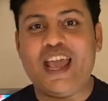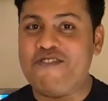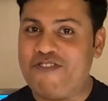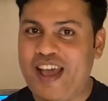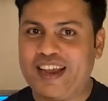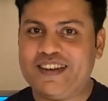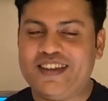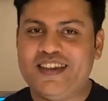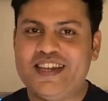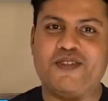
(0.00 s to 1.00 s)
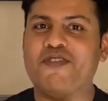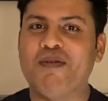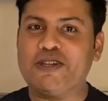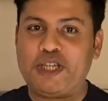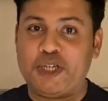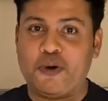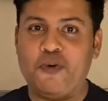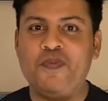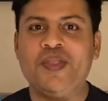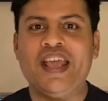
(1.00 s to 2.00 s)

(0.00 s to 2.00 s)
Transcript: In fact, the famous show